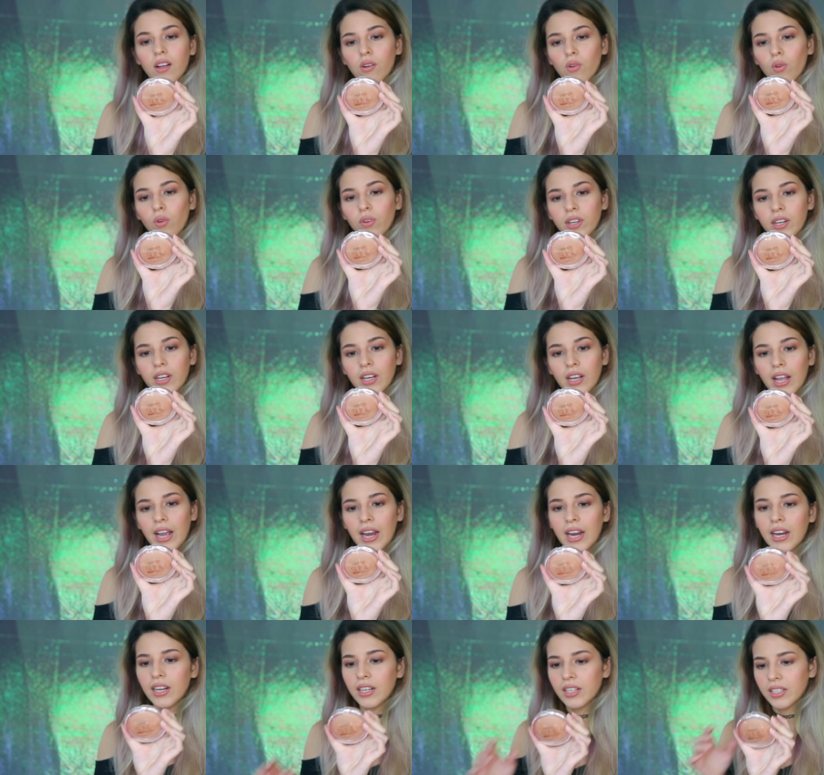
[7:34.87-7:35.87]
Golden
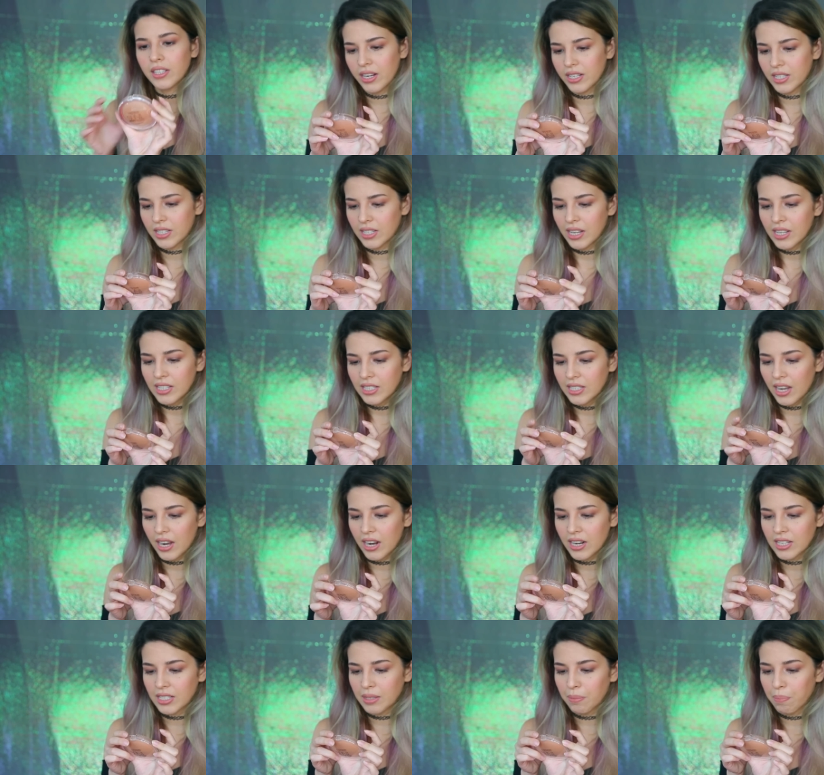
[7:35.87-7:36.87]
Light. It says that
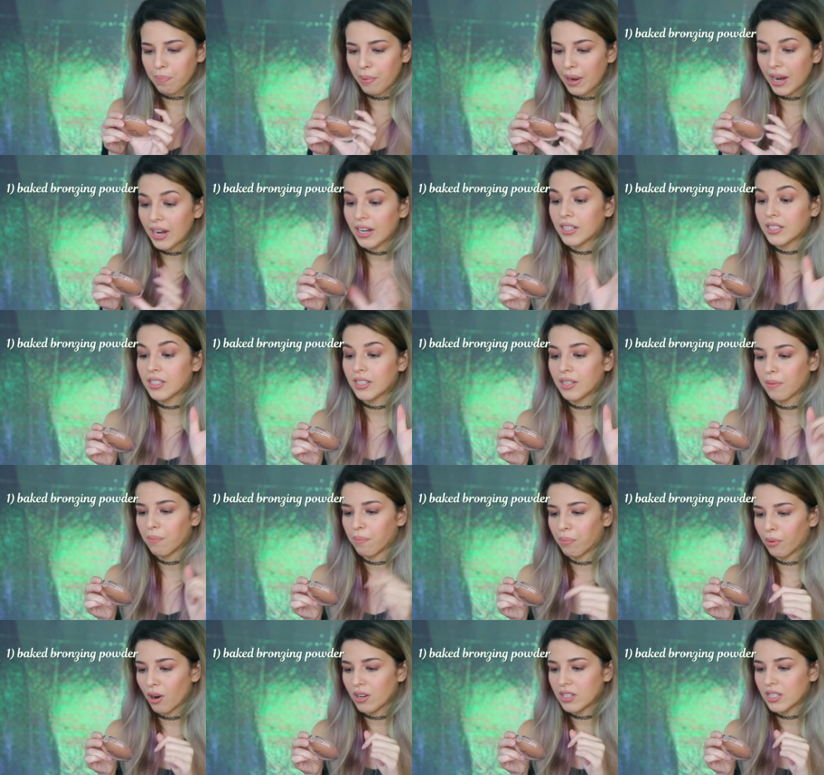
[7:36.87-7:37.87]
it's a
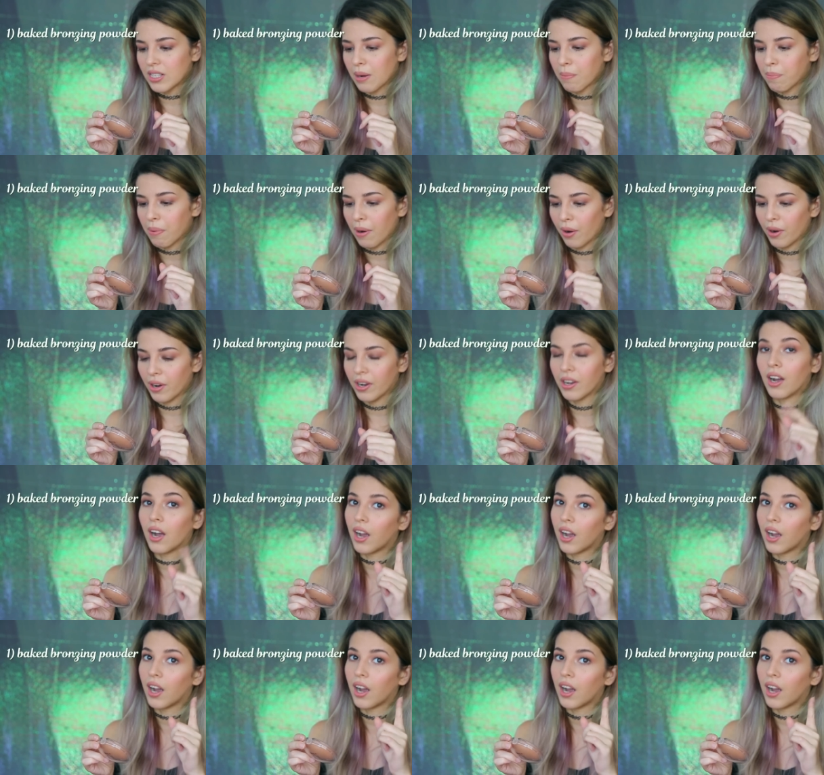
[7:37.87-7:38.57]
baked bronzing powder.